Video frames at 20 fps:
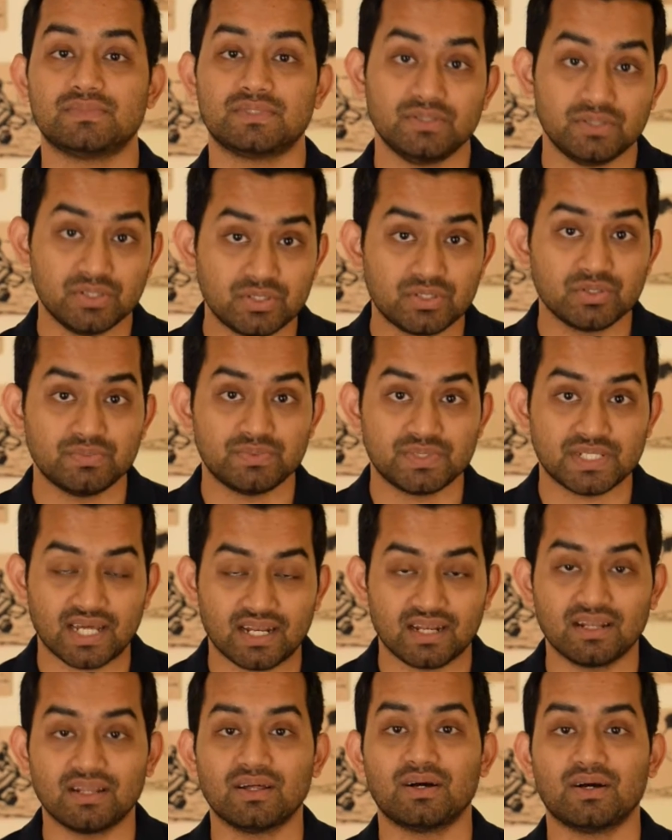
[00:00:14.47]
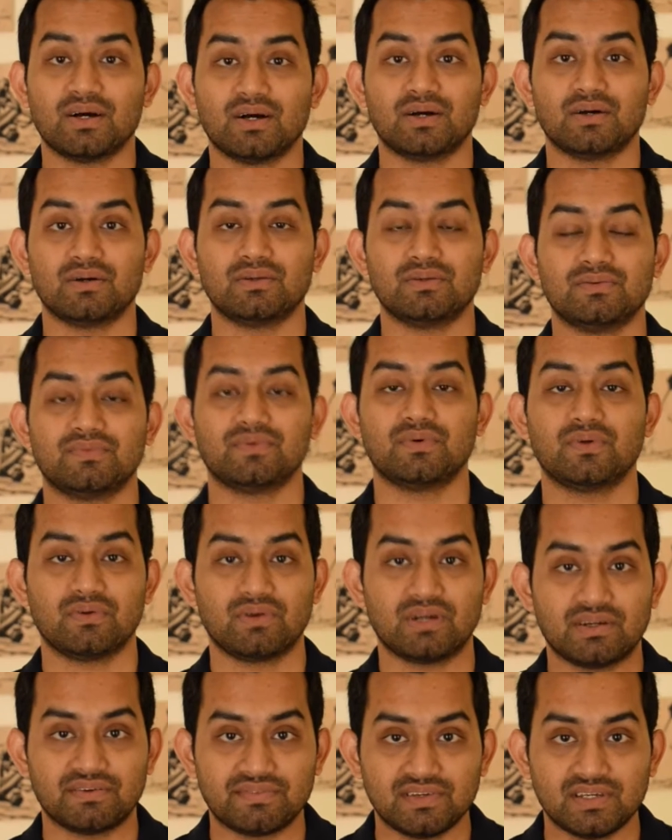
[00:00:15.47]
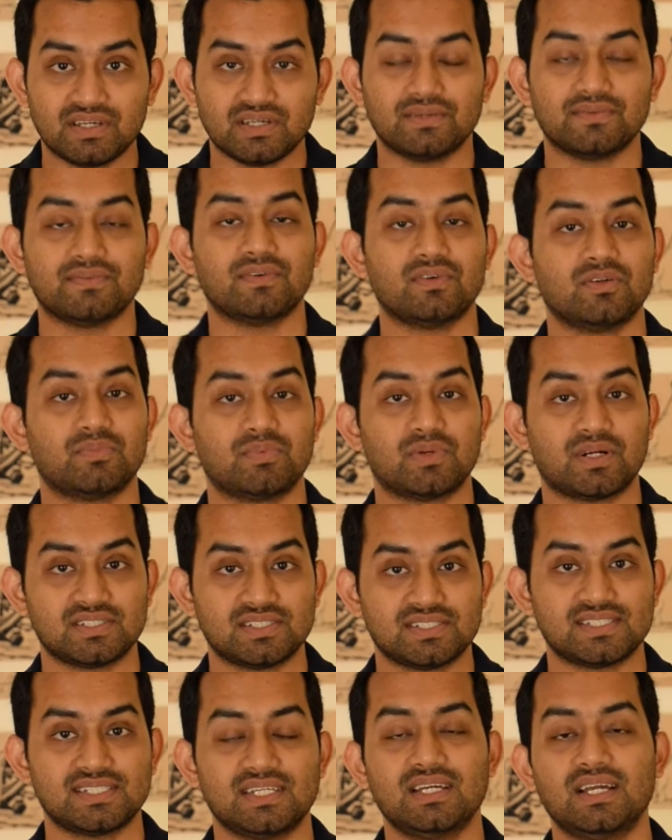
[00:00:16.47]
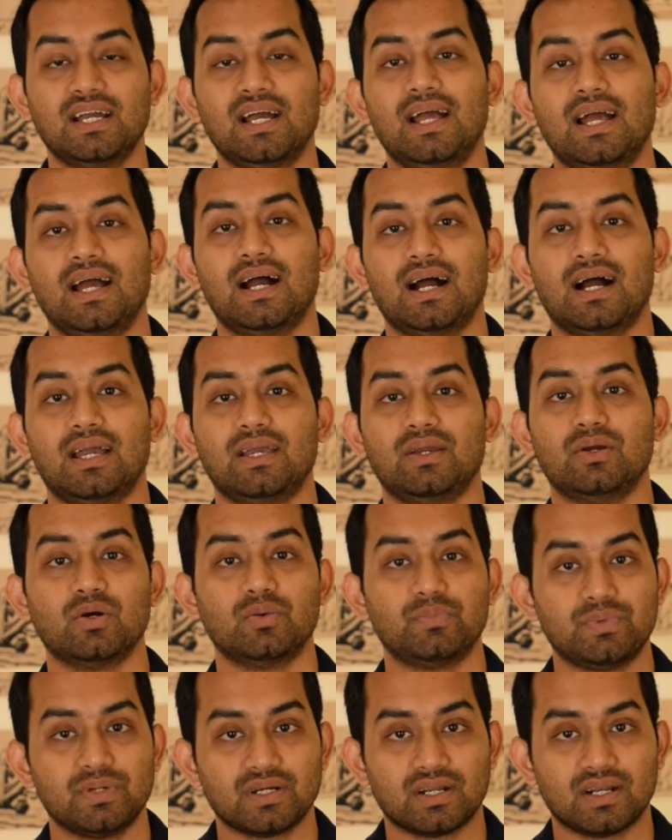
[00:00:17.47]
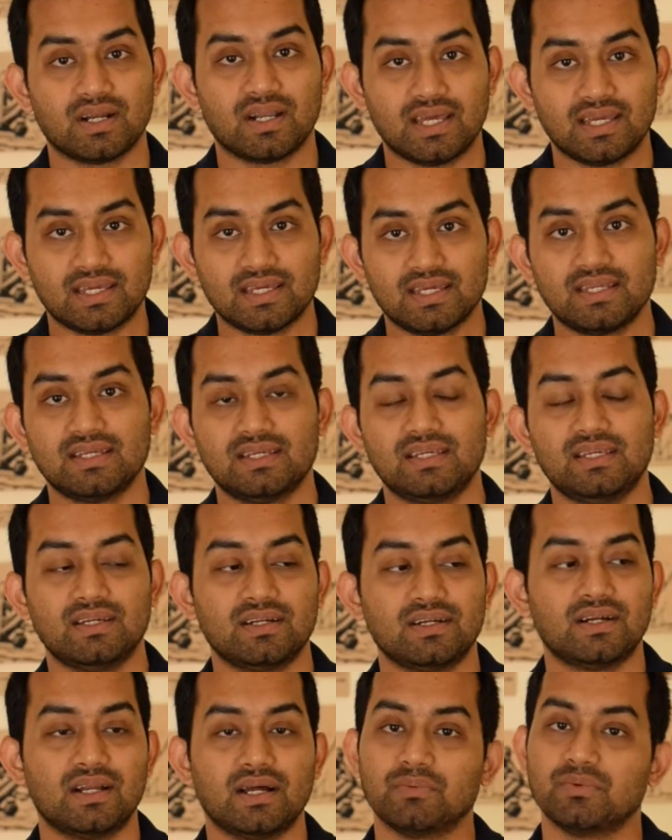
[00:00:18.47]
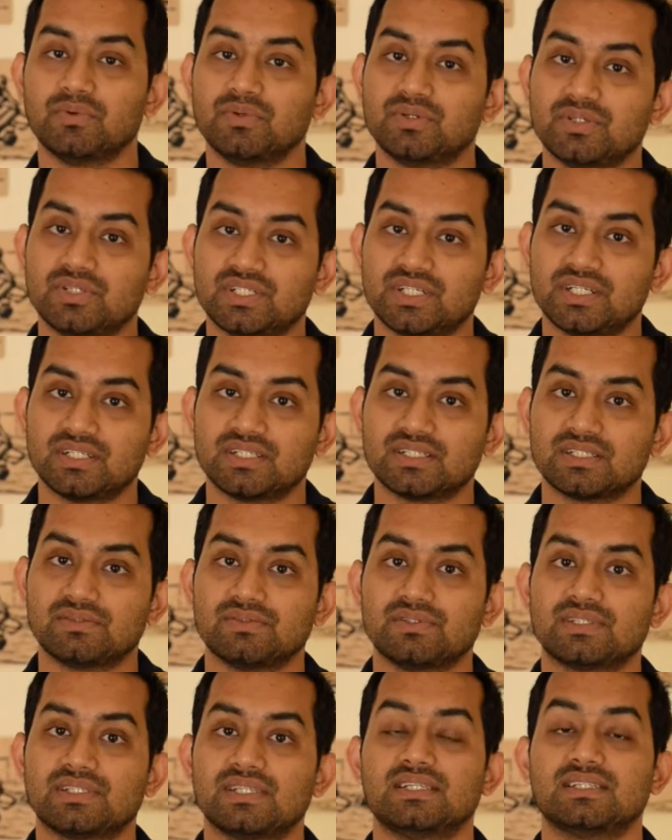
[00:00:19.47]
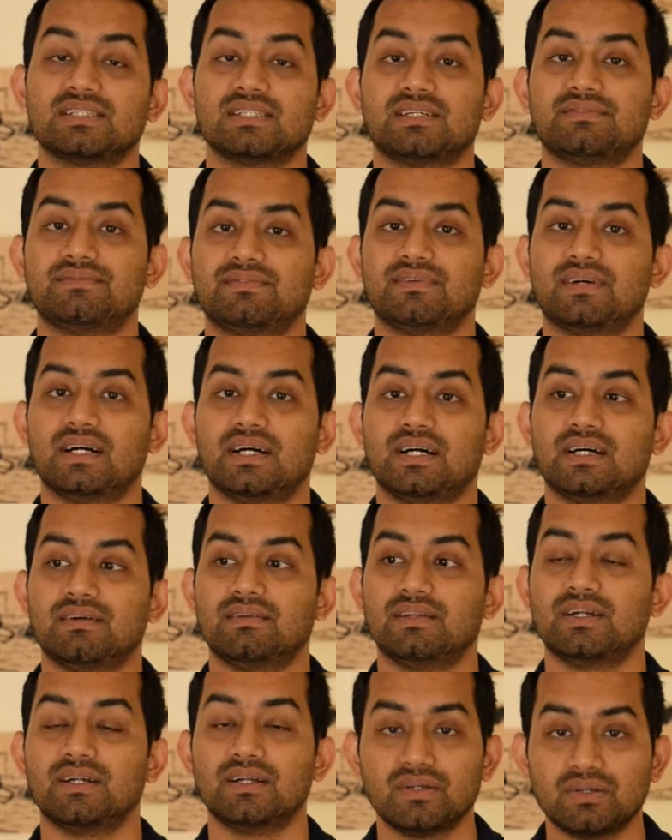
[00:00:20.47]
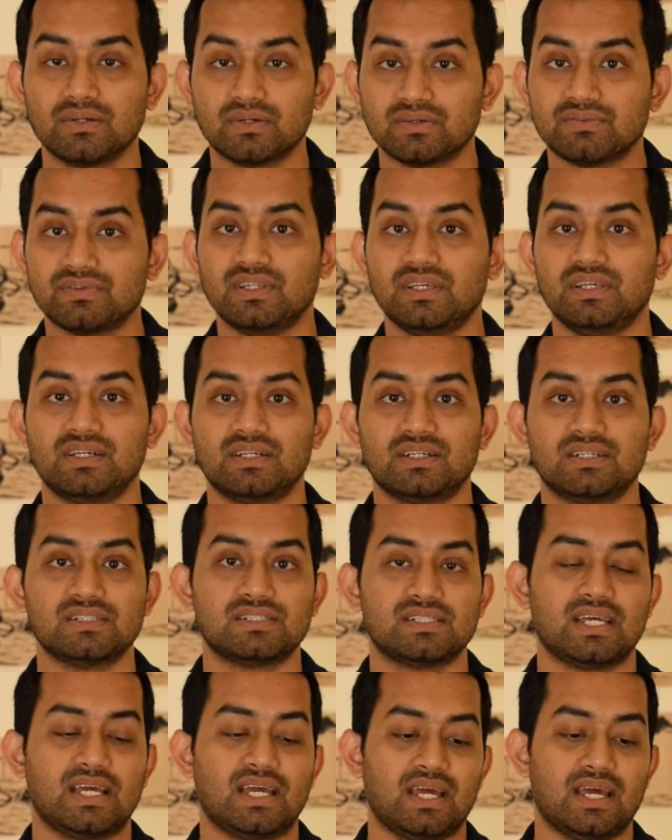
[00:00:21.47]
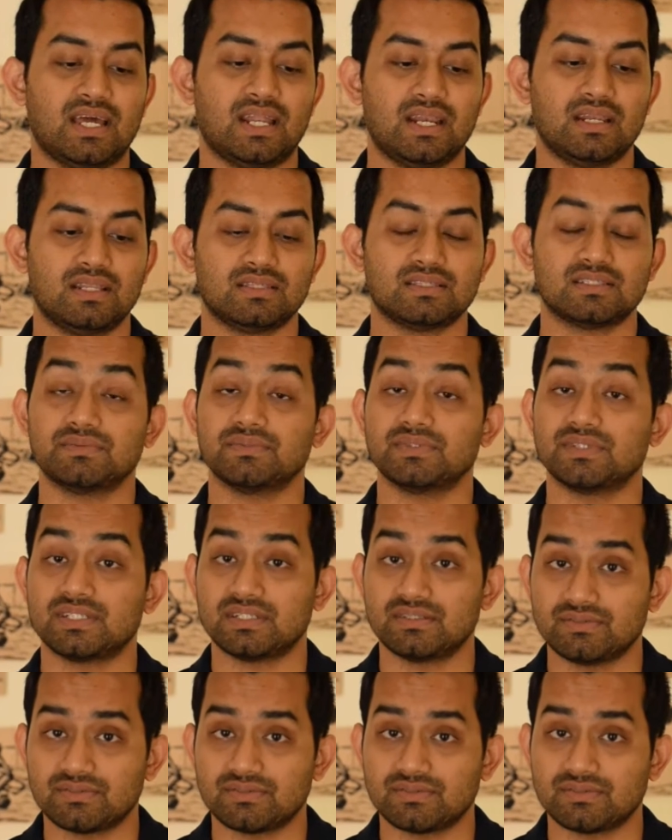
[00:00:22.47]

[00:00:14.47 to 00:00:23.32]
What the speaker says: YouTube channel on photography and photo processing. I hope you're going to like it. Here I'm going to share some of the things I've learned over the years and some of the